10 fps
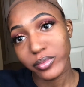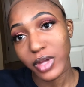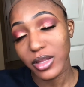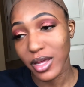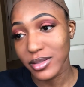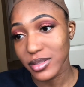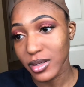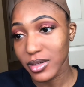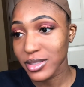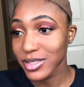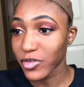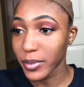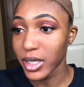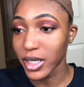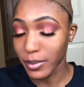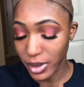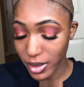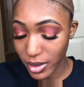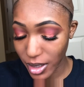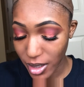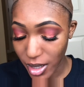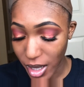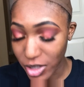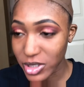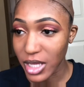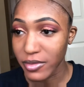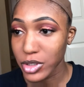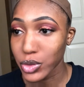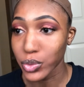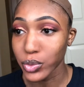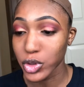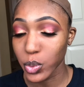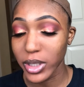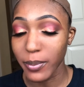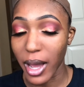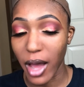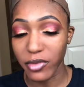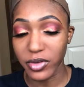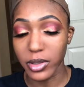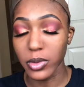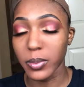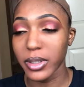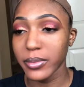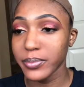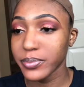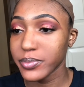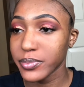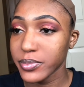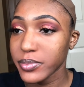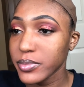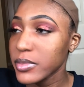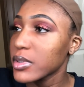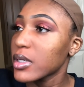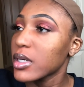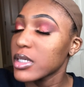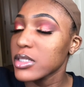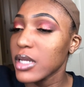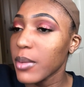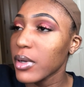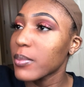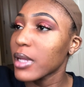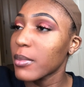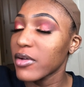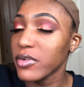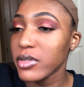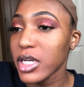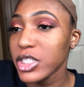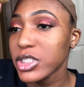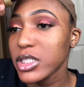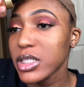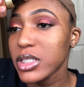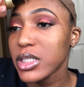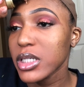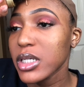that sucks for me, but I just have to tweak my outfit a little bit. So now I'm going to apply my foundation,